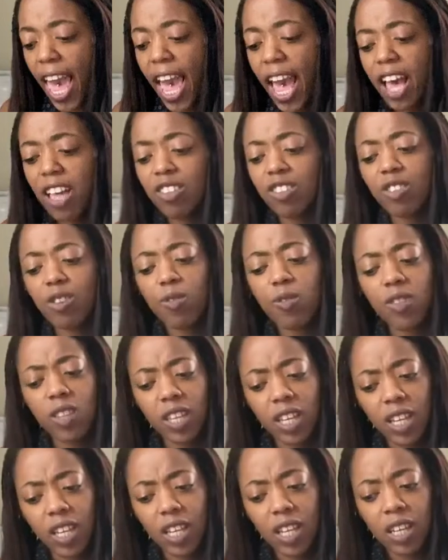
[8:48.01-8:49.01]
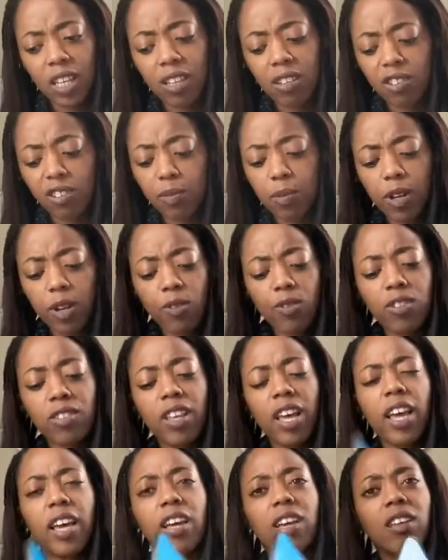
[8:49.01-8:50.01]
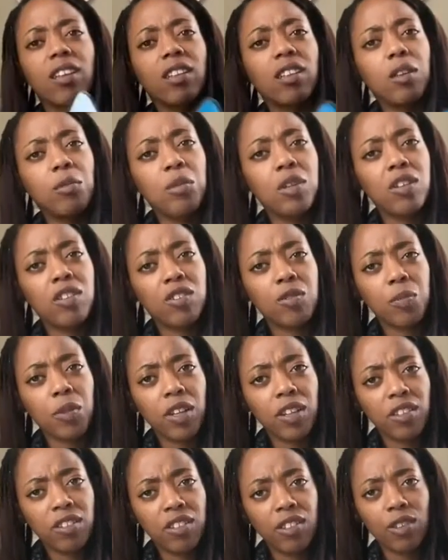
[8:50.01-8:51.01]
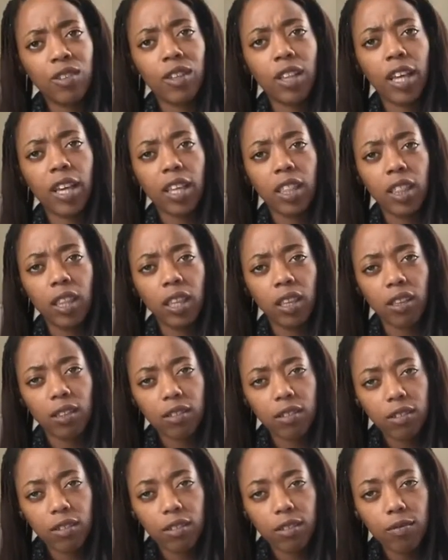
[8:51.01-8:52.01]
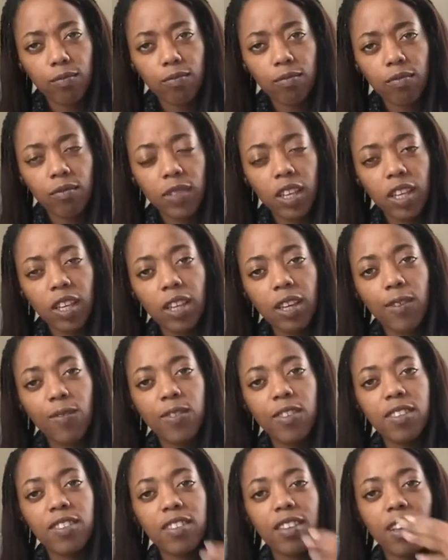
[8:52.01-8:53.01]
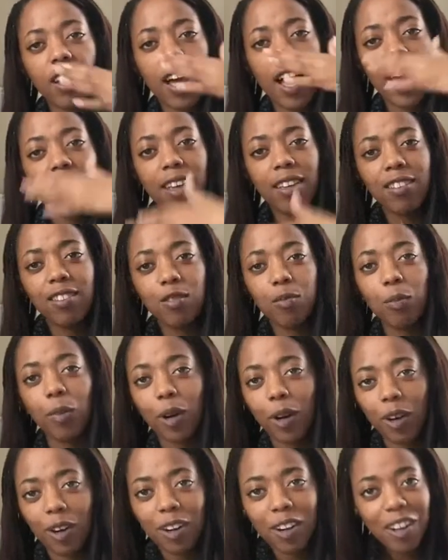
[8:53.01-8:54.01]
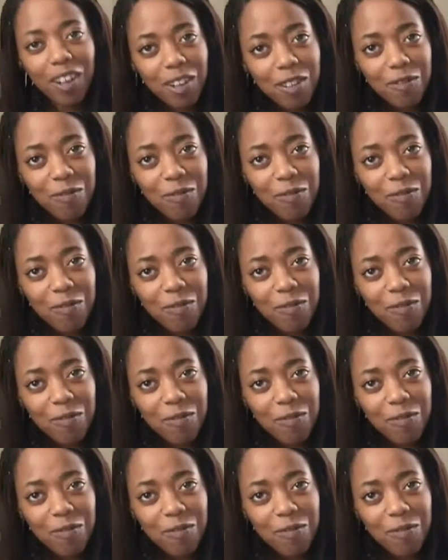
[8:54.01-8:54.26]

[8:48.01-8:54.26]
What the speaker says: And so then Spirit was like, let me explain it to you like this. If it's an iceberg,